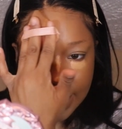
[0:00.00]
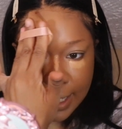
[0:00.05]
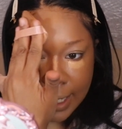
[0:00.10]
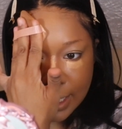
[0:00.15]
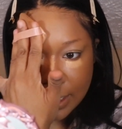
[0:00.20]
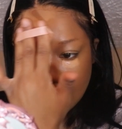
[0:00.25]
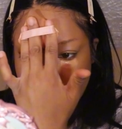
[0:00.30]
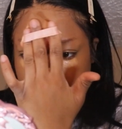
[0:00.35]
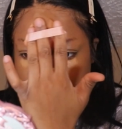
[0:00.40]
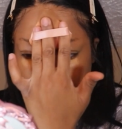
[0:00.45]

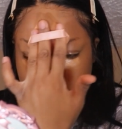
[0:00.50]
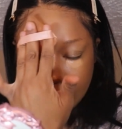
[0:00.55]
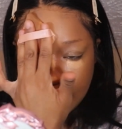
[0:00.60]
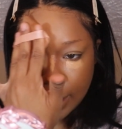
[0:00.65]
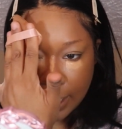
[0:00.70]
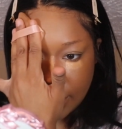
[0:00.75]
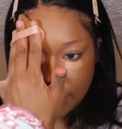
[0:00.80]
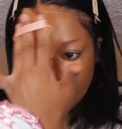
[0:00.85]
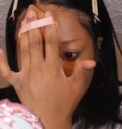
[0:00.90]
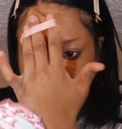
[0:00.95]
Add some
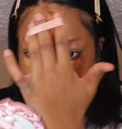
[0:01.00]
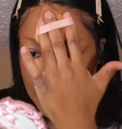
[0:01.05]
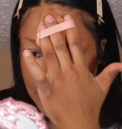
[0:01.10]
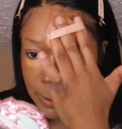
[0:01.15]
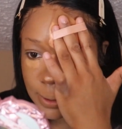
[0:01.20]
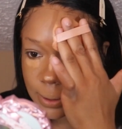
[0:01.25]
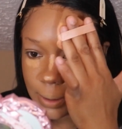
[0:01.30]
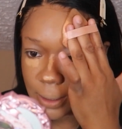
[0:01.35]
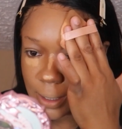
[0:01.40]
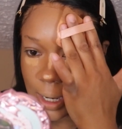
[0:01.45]
light without
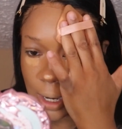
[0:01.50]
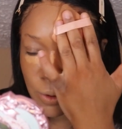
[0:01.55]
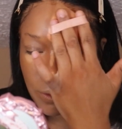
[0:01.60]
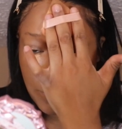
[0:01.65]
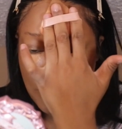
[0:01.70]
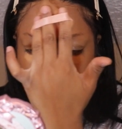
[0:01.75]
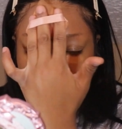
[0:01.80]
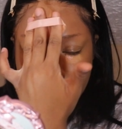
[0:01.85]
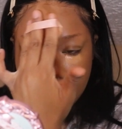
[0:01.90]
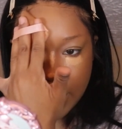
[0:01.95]

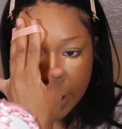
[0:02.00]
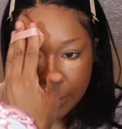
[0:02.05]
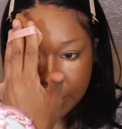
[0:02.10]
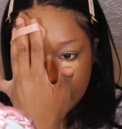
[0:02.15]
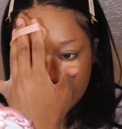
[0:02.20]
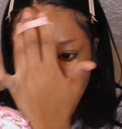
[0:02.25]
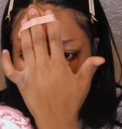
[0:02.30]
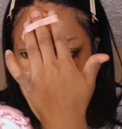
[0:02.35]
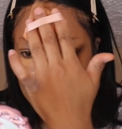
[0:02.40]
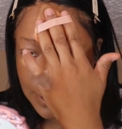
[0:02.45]

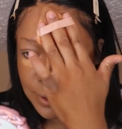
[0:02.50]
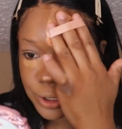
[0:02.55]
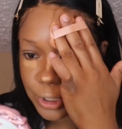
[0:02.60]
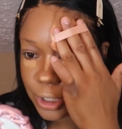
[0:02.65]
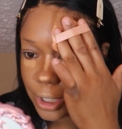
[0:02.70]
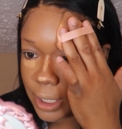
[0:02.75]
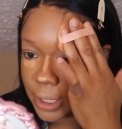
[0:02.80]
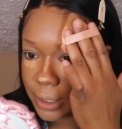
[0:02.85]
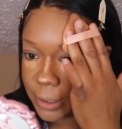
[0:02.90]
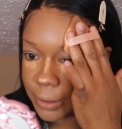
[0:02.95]
overpowering the
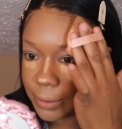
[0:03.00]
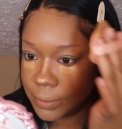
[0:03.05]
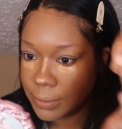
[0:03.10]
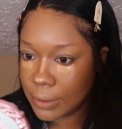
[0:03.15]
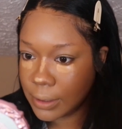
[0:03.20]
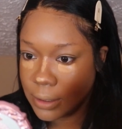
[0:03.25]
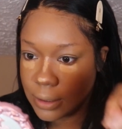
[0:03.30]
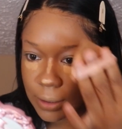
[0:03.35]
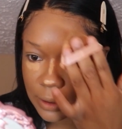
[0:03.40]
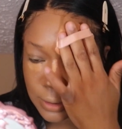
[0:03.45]

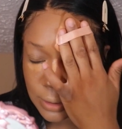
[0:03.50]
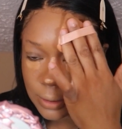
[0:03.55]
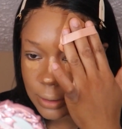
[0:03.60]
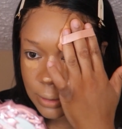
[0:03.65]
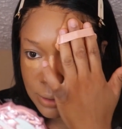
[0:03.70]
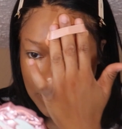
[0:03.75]
shadows.